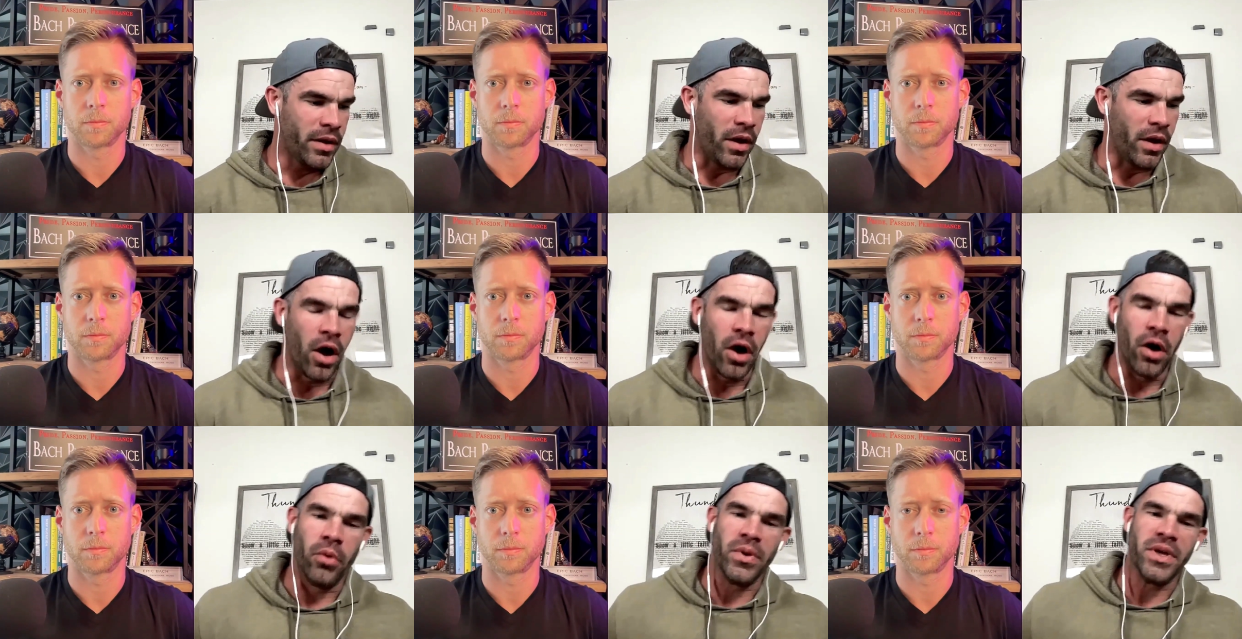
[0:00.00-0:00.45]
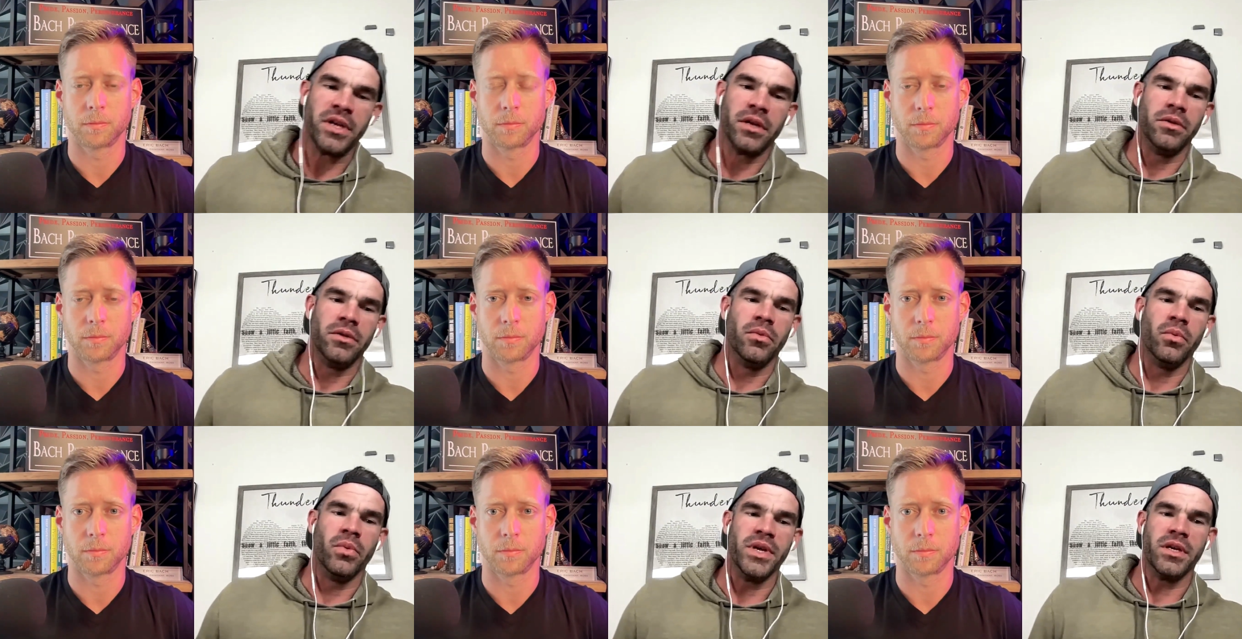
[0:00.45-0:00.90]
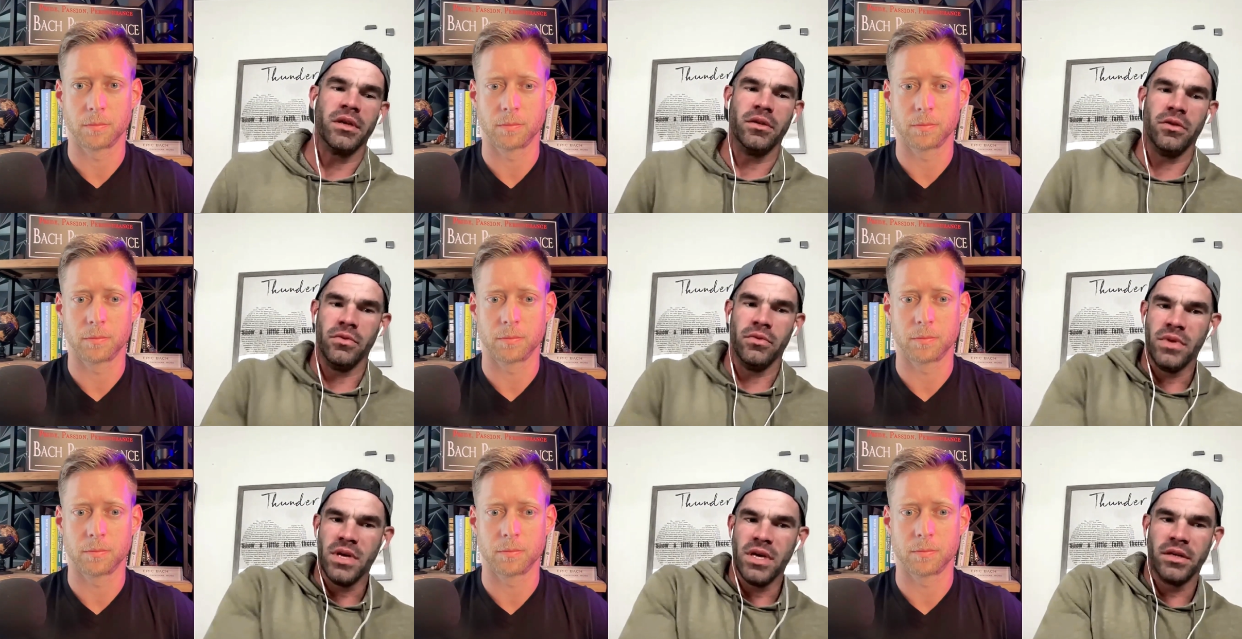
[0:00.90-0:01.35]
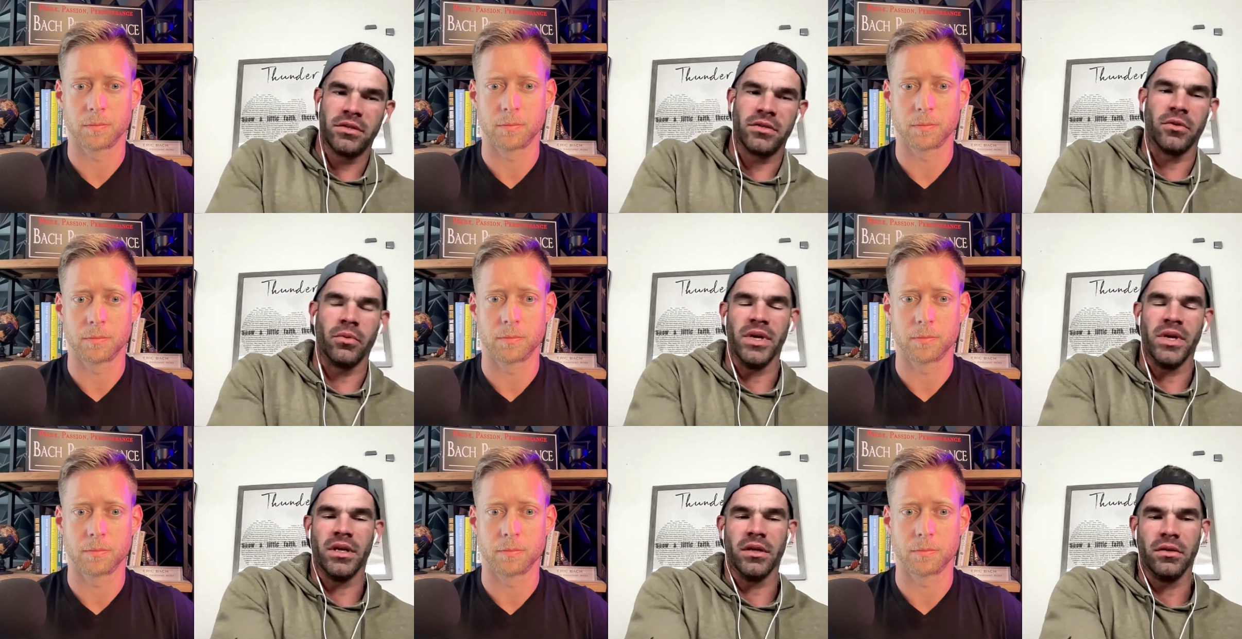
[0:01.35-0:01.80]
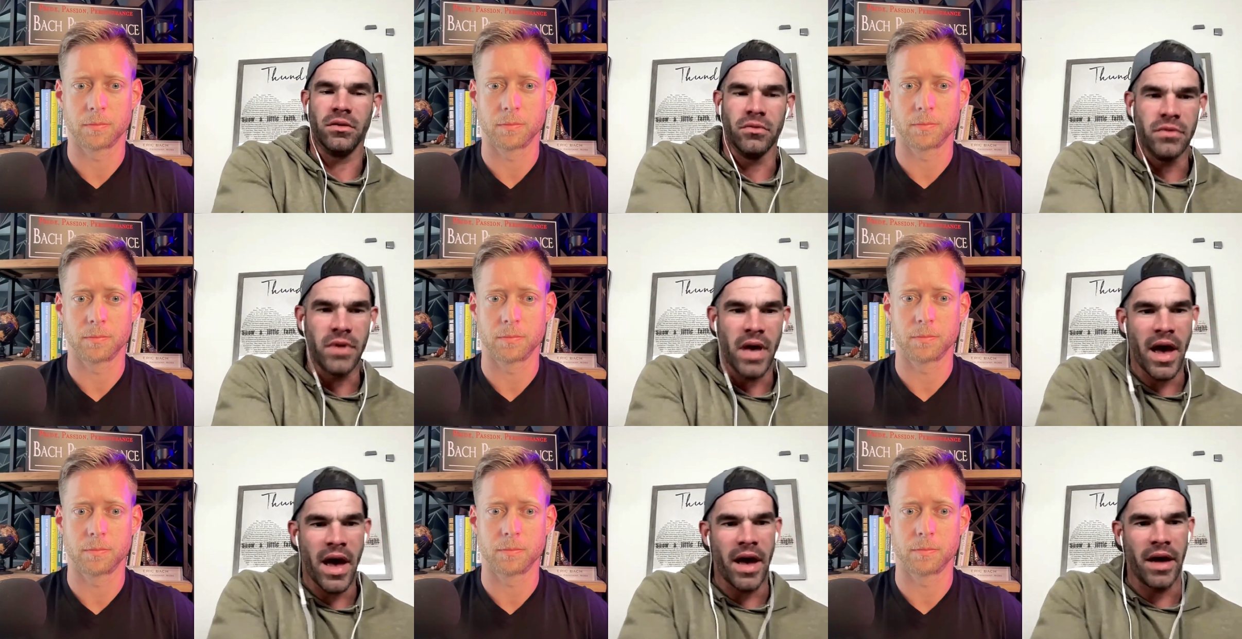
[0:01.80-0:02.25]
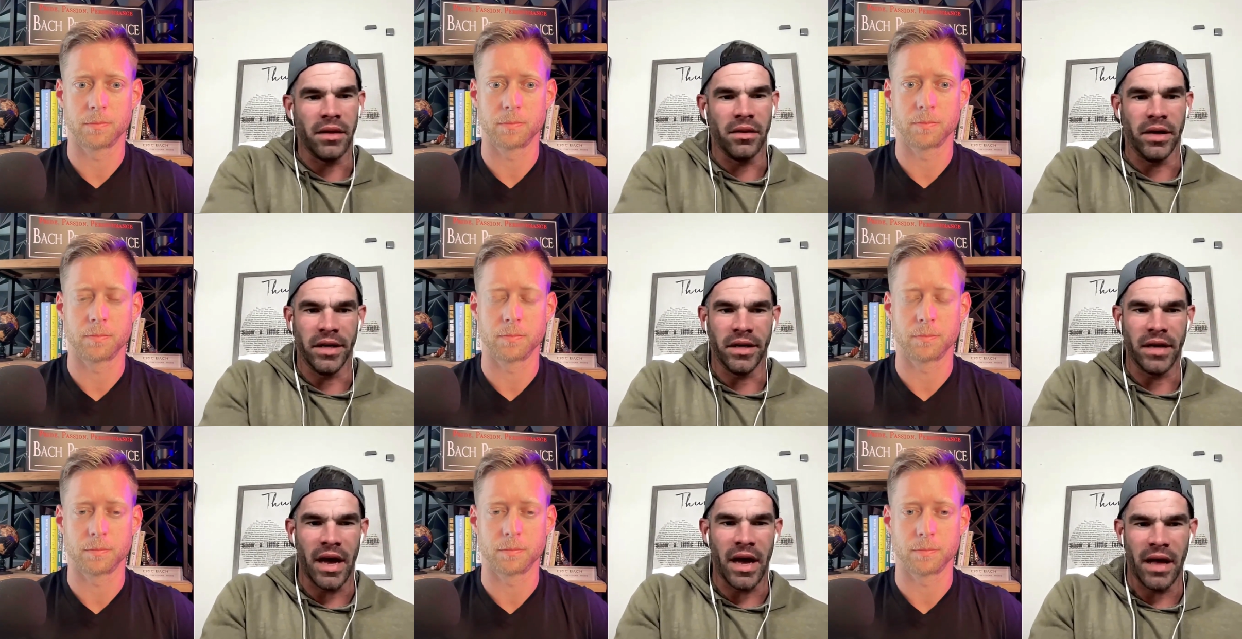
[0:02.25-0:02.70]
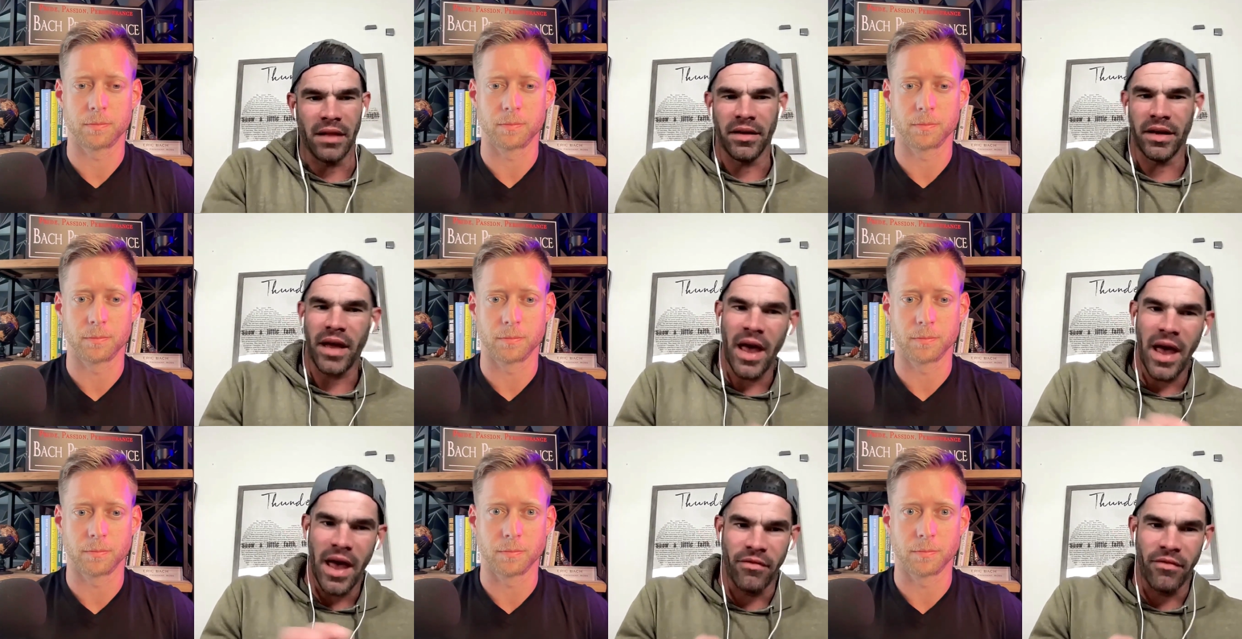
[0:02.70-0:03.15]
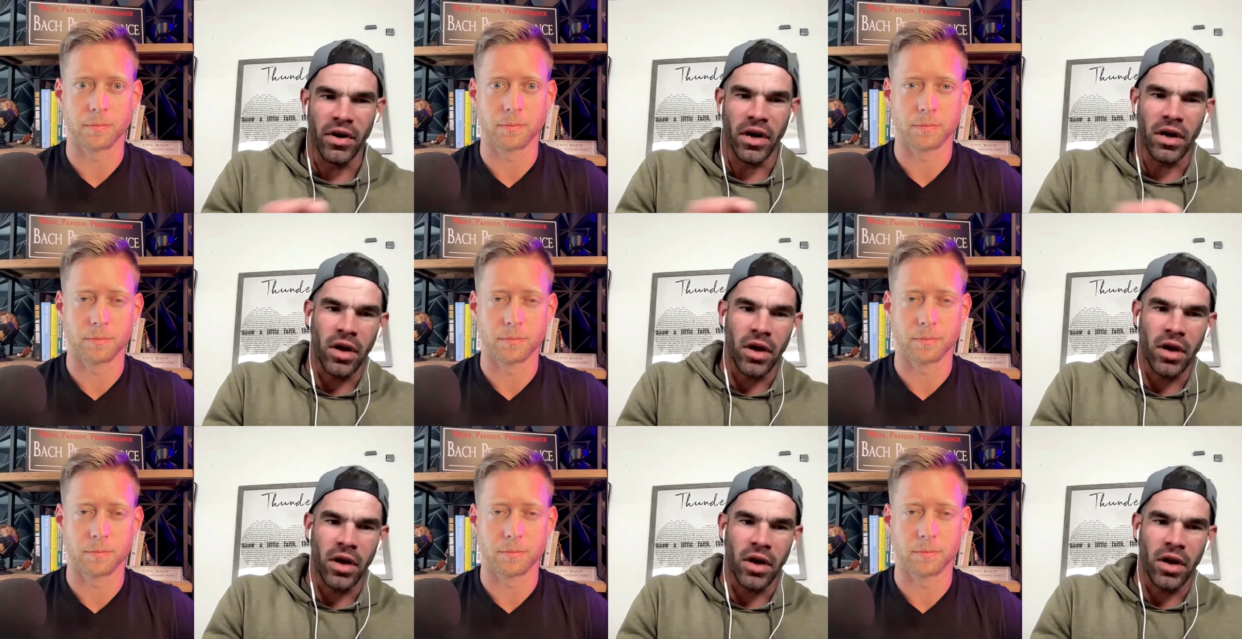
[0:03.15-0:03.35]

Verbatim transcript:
Speaker 1: oh we could we could do this or we could do that like I, like i have a